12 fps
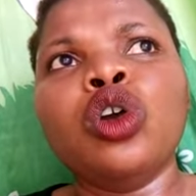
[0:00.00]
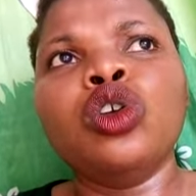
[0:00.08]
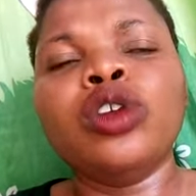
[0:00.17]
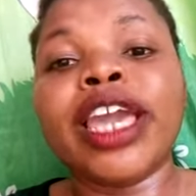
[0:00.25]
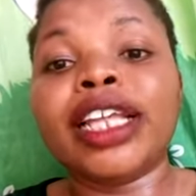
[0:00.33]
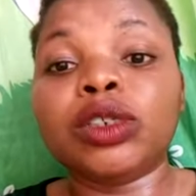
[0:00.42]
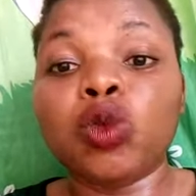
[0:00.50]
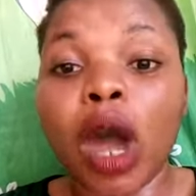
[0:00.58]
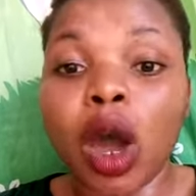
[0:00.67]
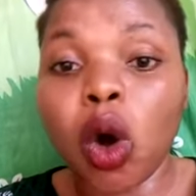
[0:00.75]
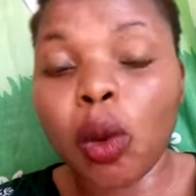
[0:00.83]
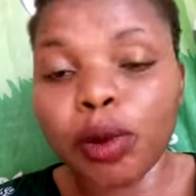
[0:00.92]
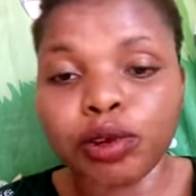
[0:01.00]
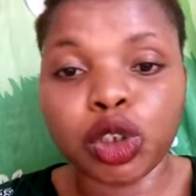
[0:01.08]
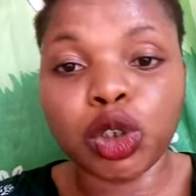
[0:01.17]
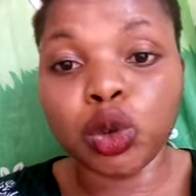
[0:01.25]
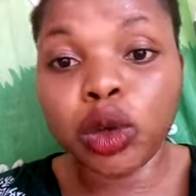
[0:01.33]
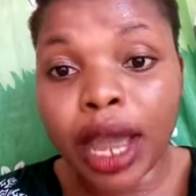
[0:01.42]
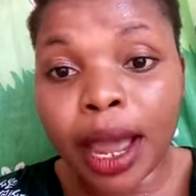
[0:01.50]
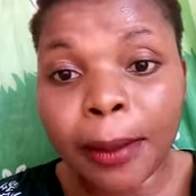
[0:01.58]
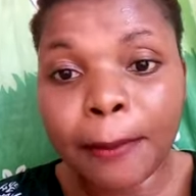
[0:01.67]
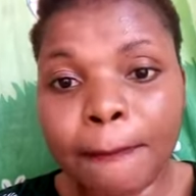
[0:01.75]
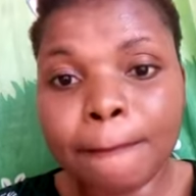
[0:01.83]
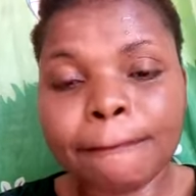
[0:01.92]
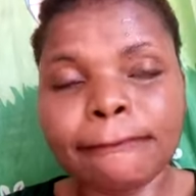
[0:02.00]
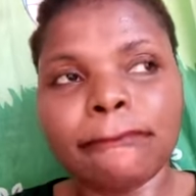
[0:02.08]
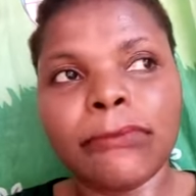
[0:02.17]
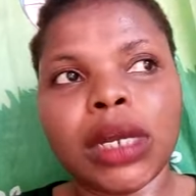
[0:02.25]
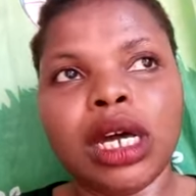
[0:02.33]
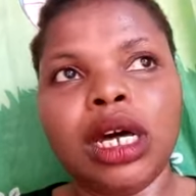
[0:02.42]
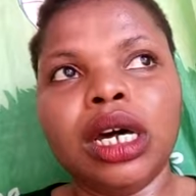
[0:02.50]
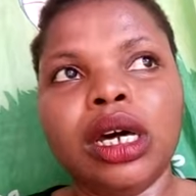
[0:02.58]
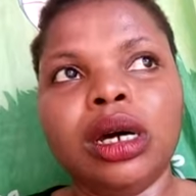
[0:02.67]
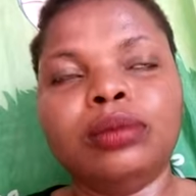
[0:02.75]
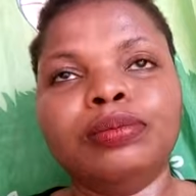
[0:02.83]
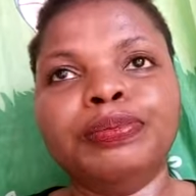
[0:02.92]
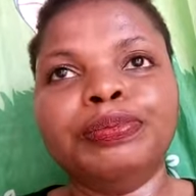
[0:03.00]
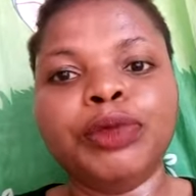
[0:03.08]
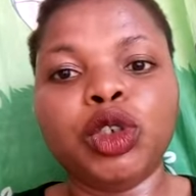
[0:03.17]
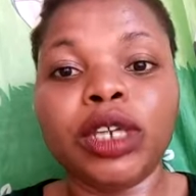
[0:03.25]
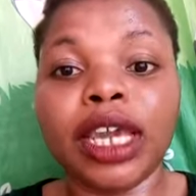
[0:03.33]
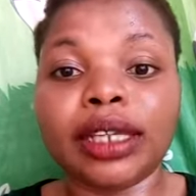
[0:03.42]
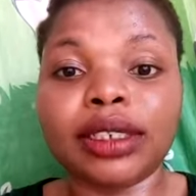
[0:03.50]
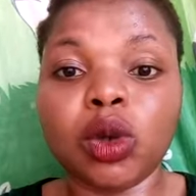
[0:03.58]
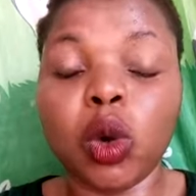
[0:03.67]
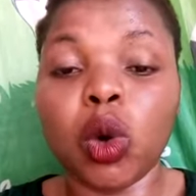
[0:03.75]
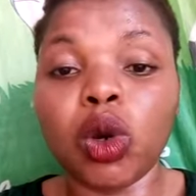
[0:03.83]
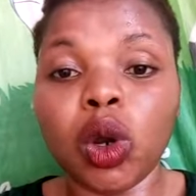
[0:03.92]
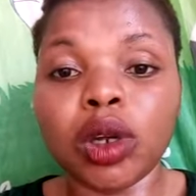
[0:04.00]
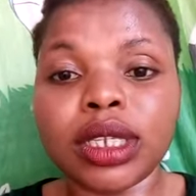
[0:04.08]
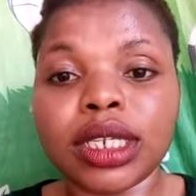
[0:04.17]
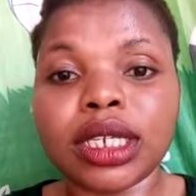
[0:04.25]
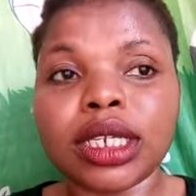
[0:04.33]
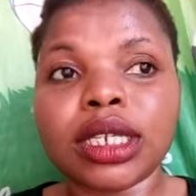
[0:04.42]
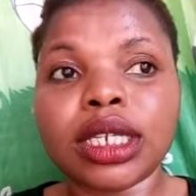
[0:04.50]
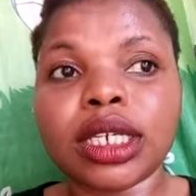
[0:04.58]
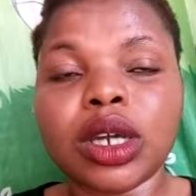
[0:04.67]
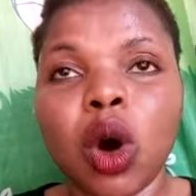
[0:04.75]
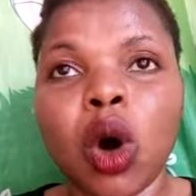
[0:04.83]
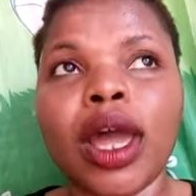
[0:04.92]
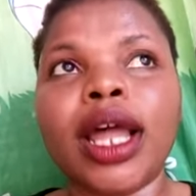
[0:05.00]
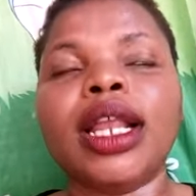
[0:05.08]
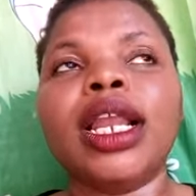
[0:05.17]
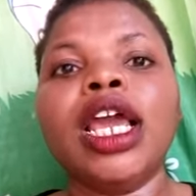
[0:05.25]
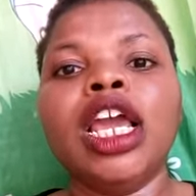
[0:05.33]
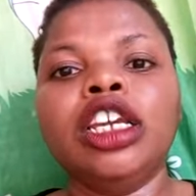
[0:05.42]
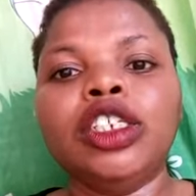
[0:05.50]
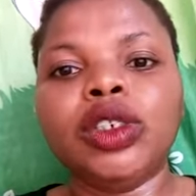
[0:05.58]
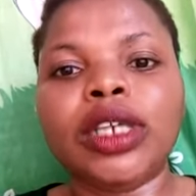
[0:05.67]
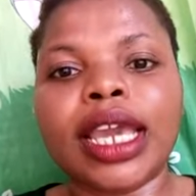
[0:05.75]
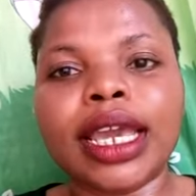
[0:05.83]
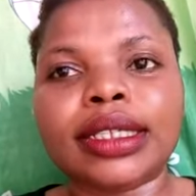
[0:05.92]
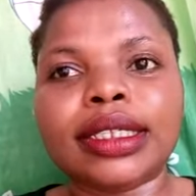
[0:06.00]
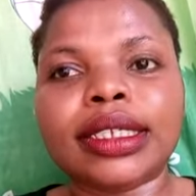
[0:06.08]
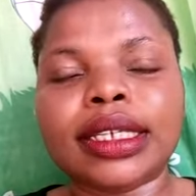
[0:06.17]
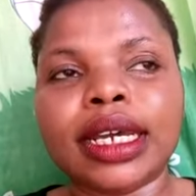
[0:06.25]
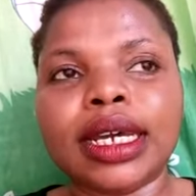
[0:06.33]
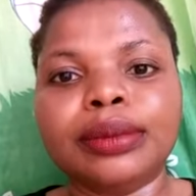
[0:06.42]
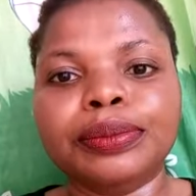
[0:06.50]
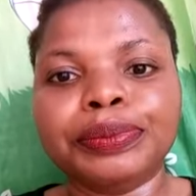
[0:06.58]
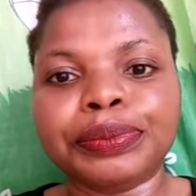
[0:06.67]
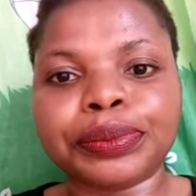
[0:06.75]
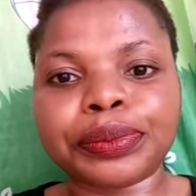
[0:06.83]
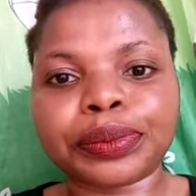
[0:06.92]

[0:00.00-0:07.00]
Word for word: you get one cup of sugar um, you get coconut oil you get um,